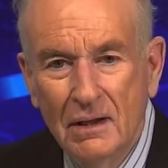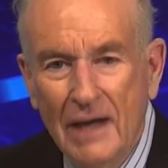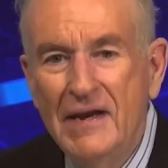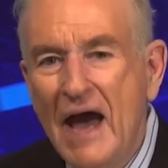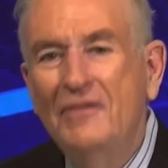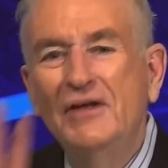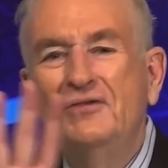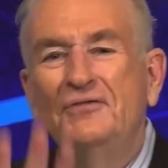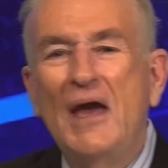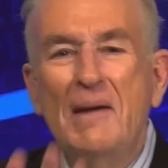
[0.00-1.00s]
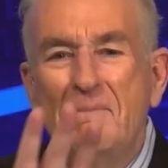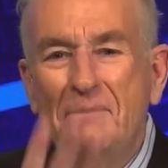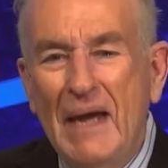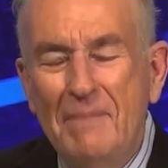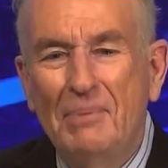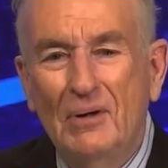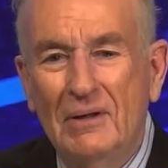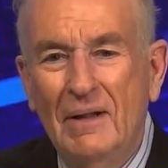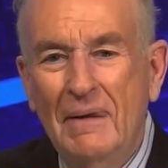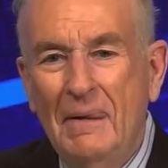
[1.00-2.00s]
And now these same
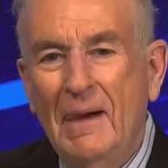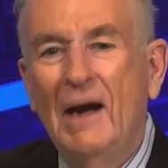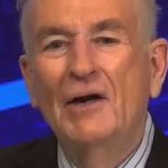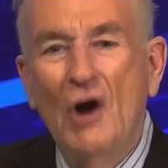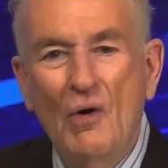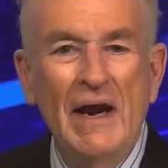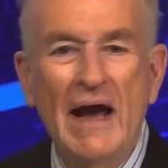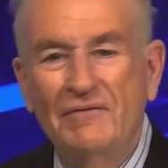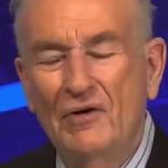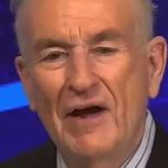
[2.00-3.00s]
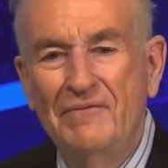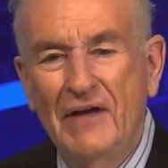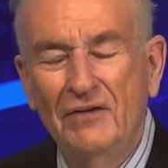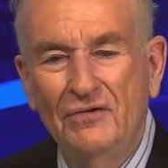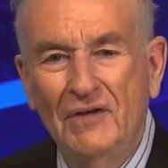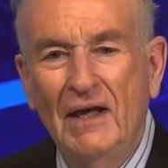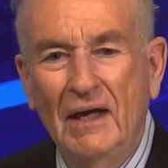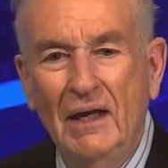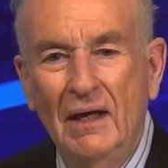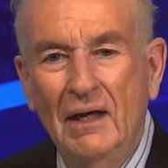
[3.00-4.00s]
people are going after
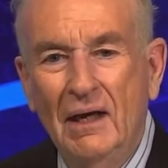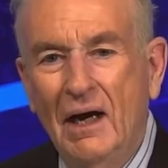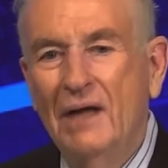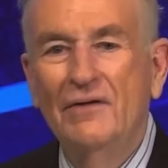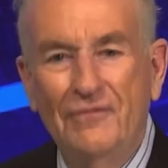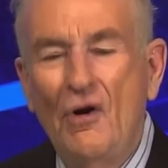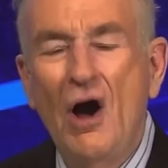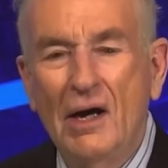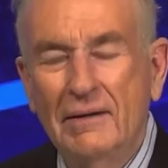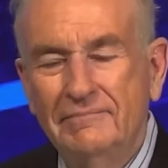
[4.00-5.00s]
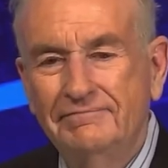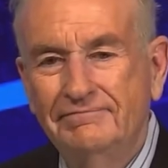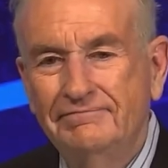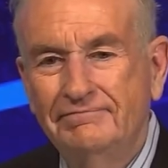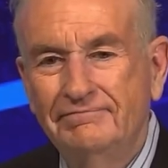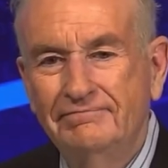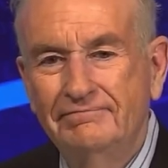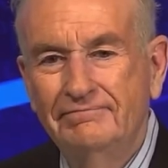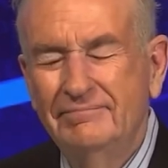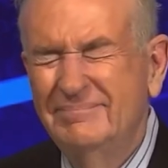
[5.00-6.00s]
FNC on the fraud.
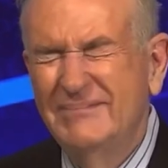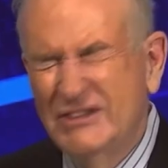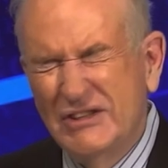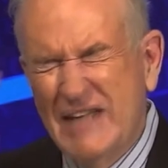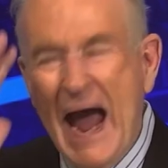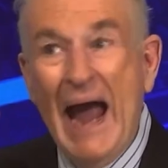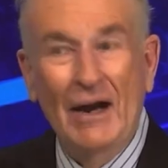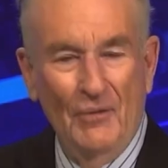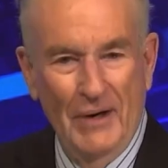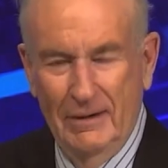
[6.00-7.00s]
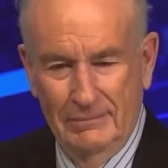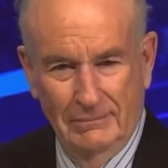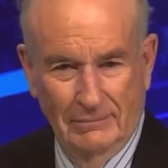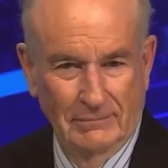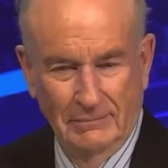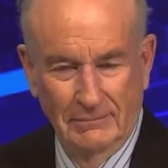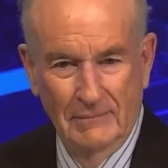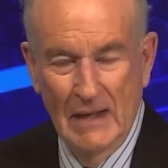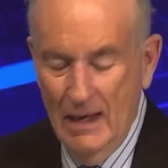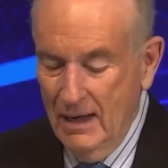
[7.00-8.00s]
Staggering.
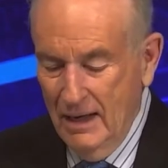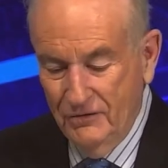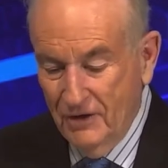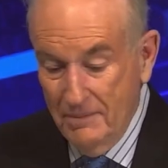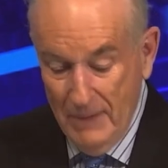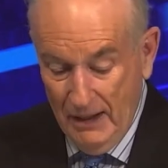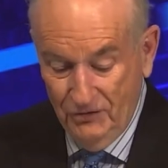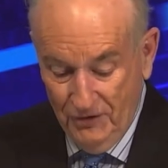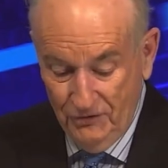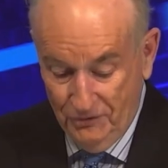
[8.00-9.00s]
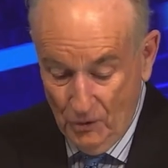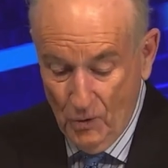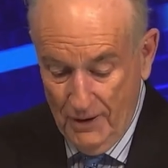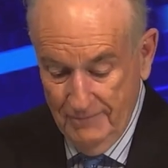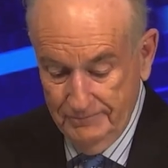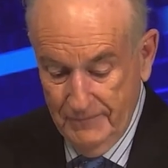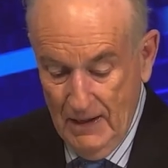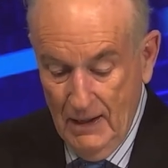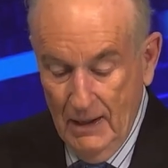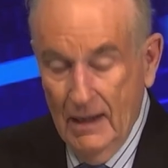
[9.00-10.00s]
It's an amazing story.
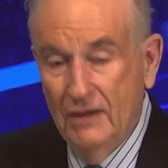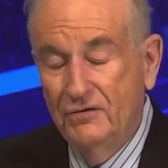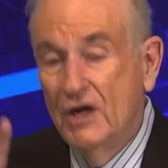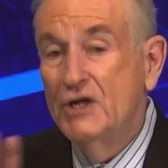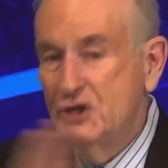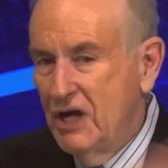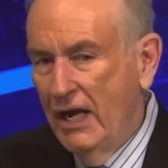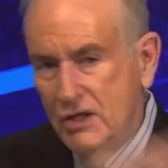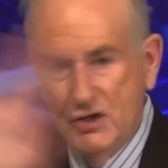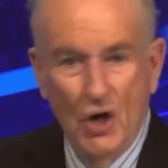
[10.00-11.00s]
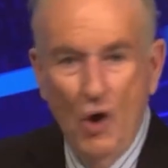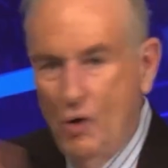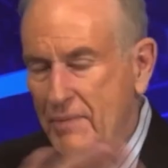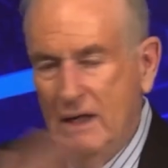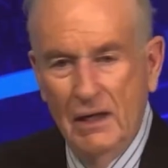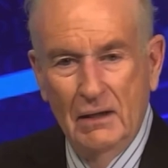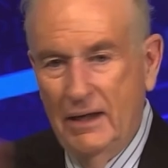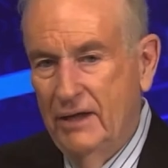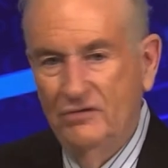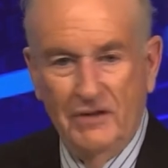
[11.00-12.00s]
It's going to change the whole media
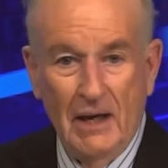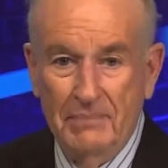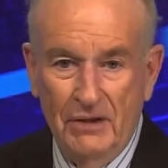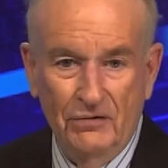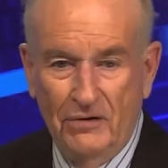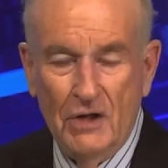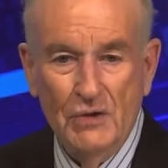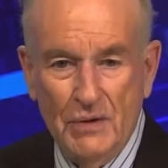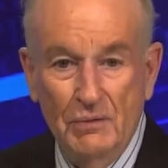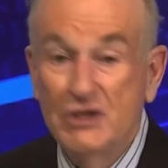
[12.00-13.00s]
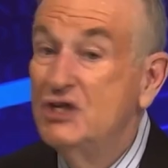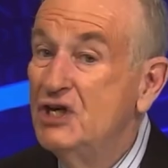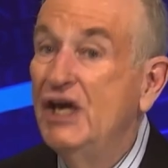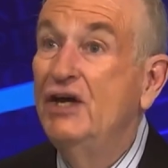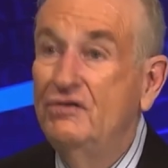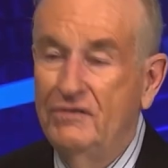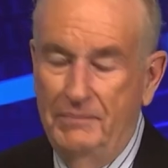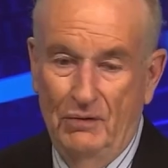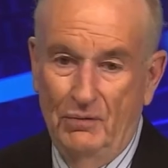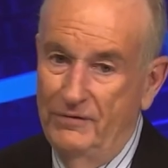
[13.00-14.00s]
landscape in this country, which needs to
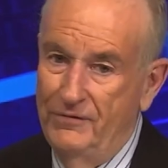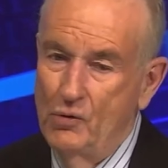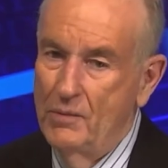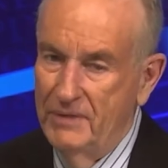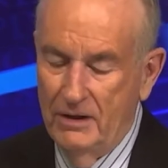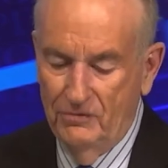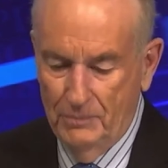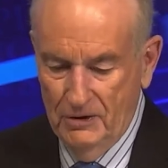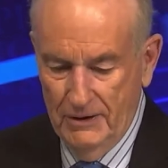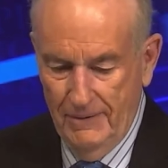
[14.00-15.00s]
be reformed desperately.